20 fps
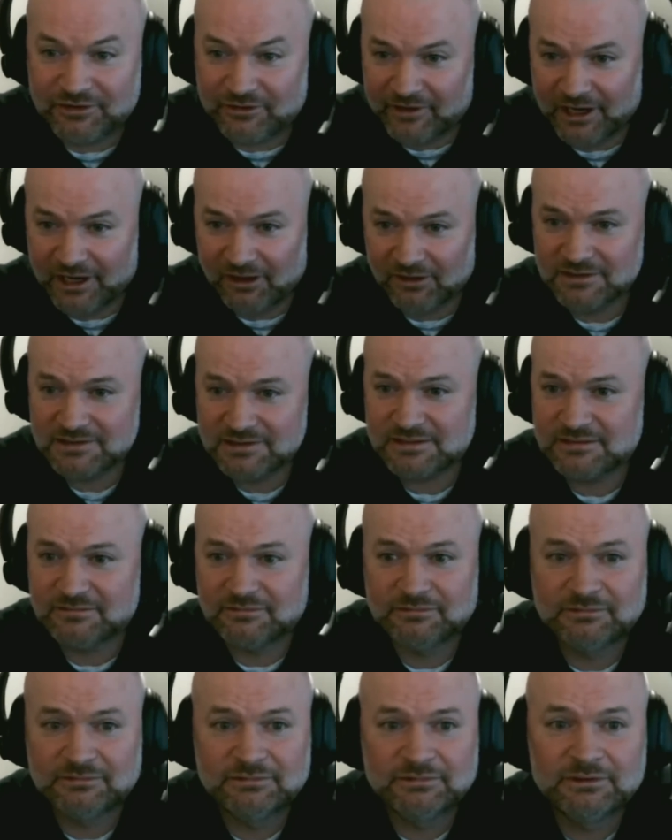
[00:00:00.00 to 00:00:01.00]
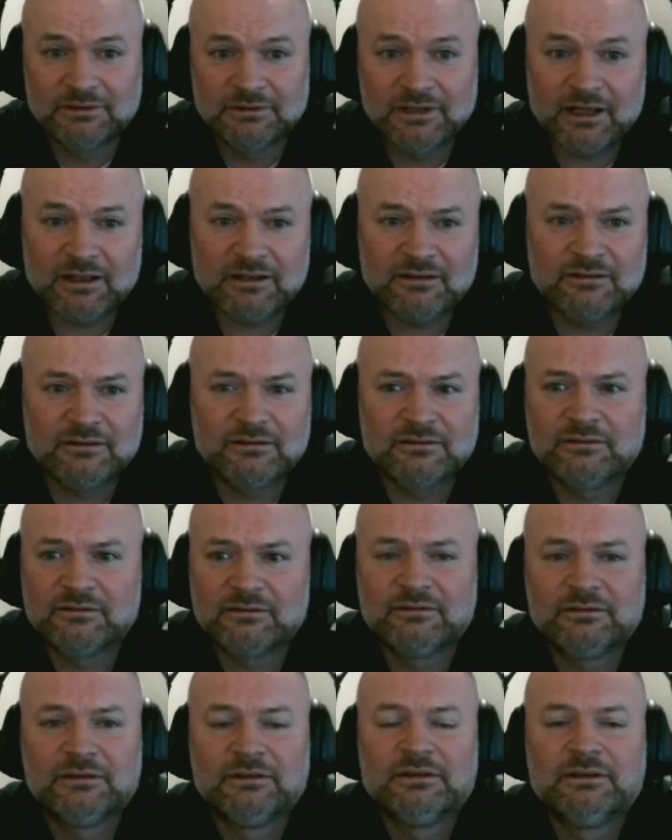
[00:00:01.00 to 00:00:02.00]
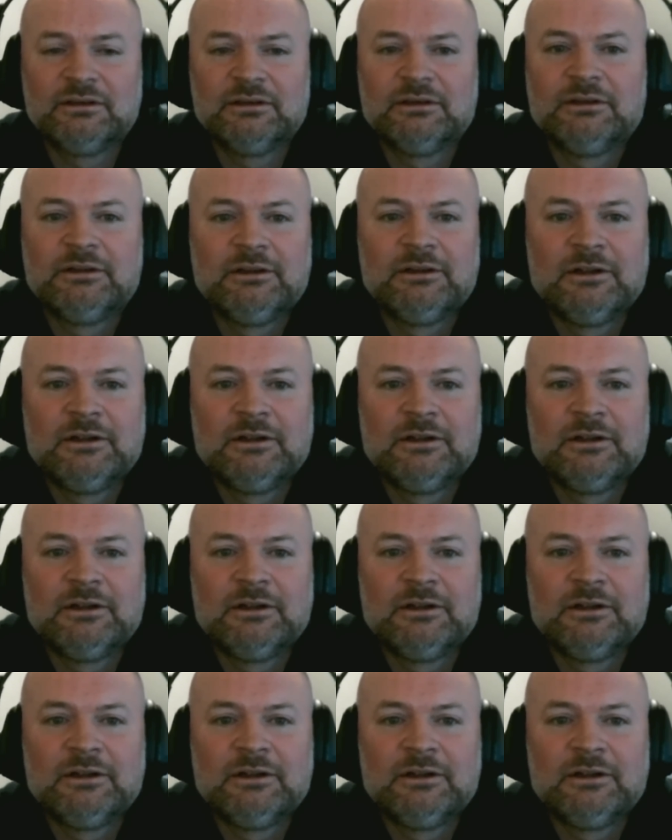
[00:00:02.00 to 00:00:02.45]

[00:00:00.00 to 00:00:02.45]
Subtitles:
Better than that, I think. At least, yeah.